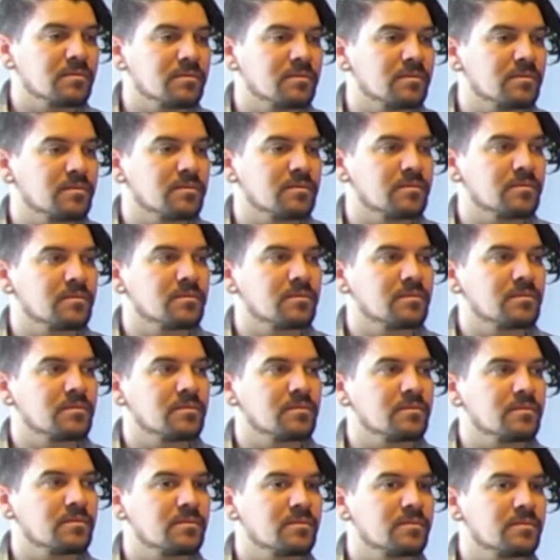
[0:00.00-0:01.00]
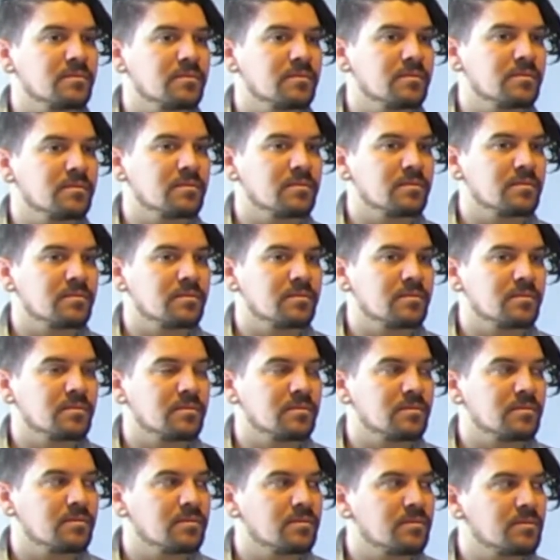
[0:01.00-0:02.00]

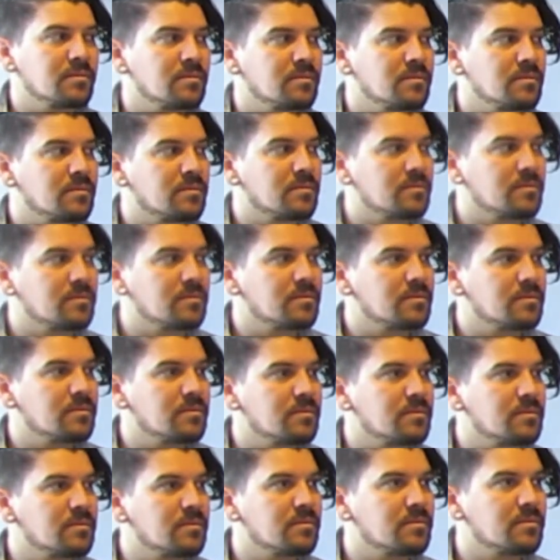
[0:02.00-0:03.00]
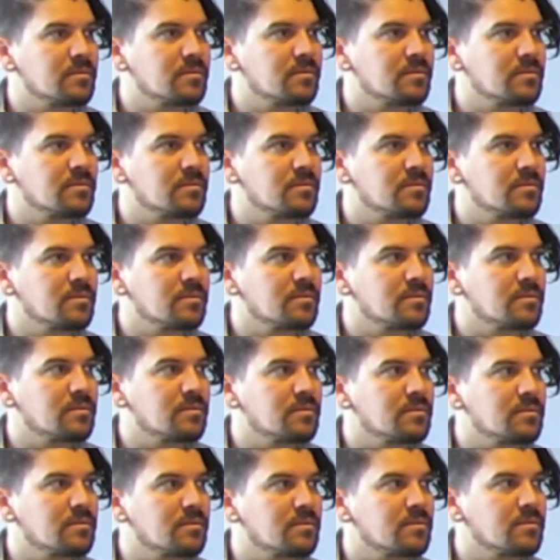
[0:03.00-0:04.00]

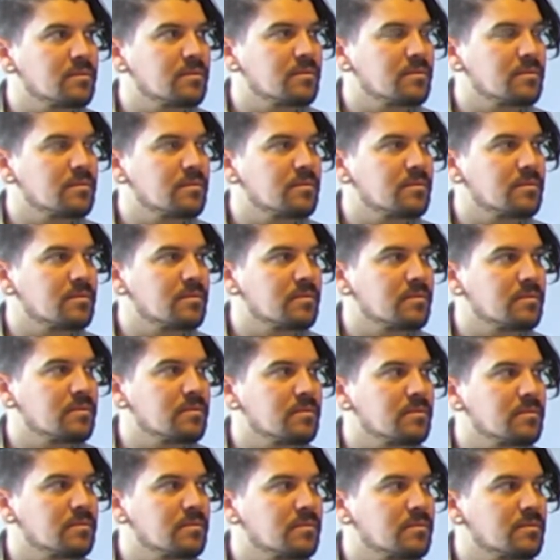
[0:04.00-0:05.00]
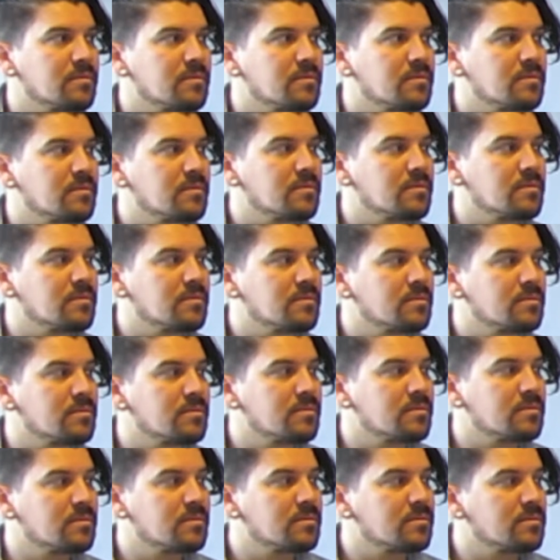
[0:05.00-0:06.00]

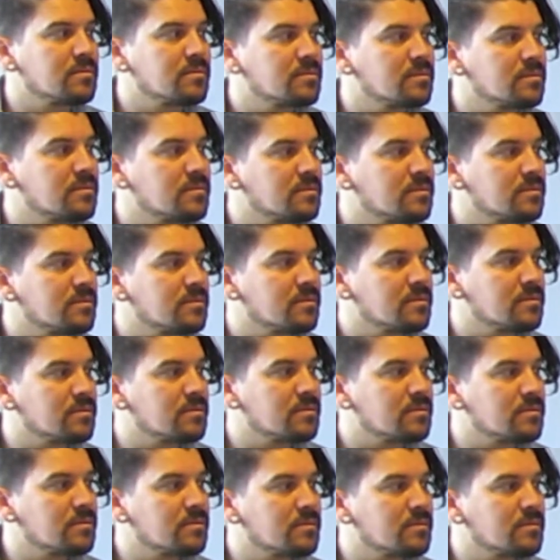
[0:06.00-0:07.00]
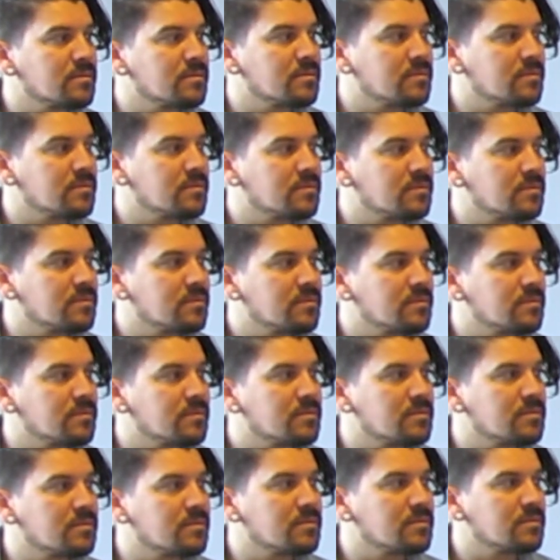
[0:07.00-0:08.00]
[no speech]